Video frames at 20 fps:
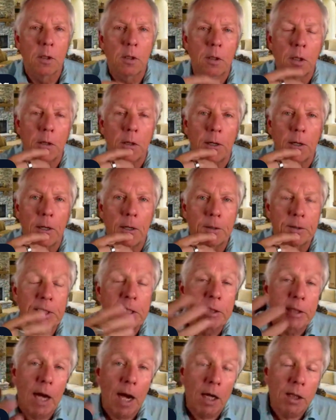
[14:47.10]

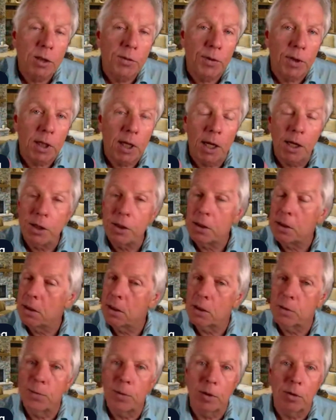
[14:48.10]
Detoxification
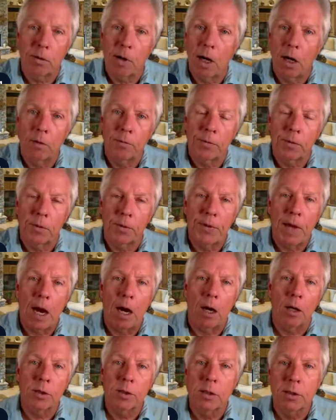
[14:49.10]
has been around for
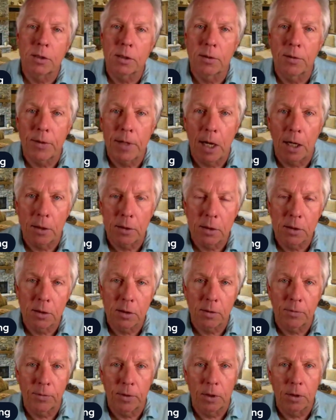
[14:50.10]
thousands and thousands
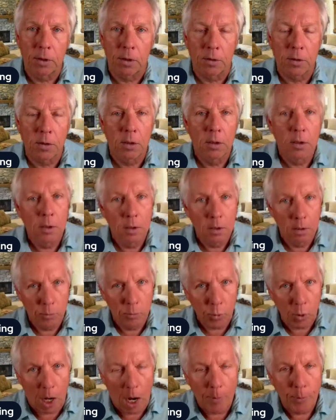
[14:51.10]
of years.
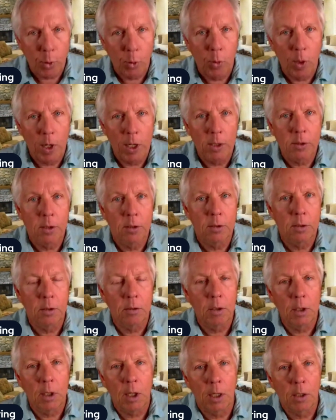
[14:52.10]
Proper ways to do
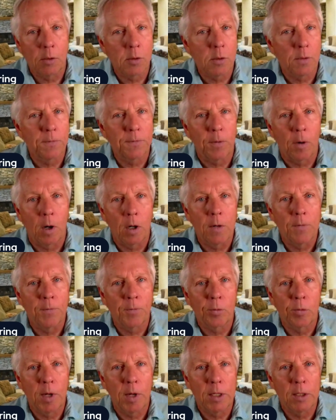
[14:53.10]
it: I use a far
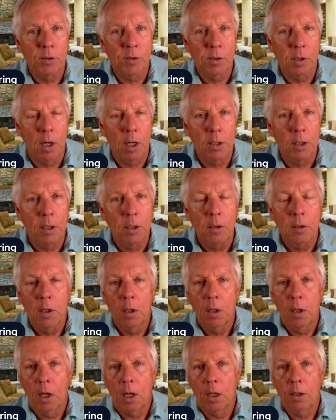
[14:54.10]
infrared sauna.
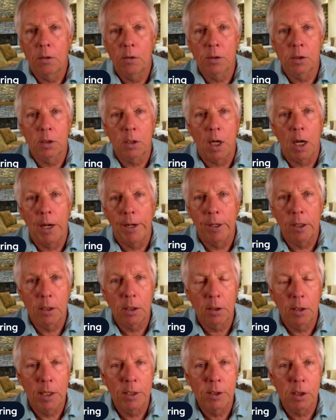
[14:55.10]
I use an ion
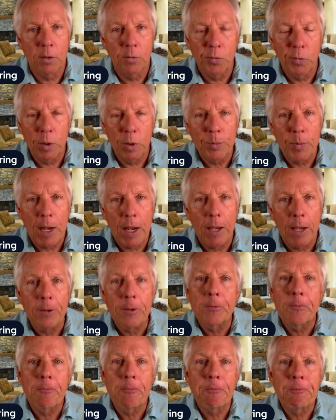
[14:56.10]
cleansing foot bath.
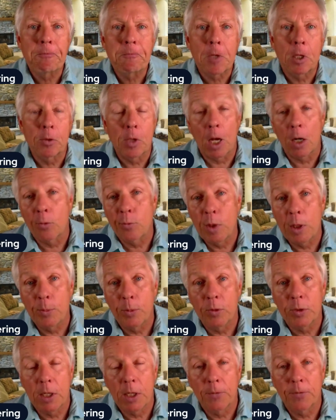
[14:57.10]
A lot of people
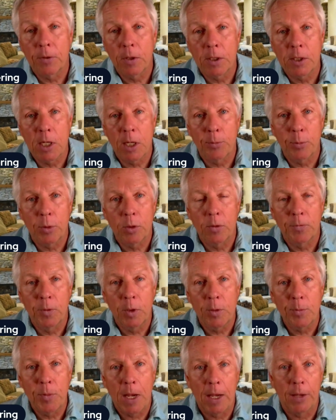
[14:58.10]
say, for example, the foot
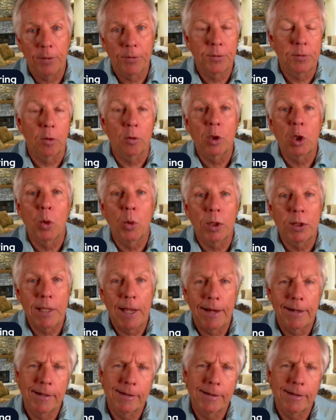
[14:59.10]
bath, don't know what that is.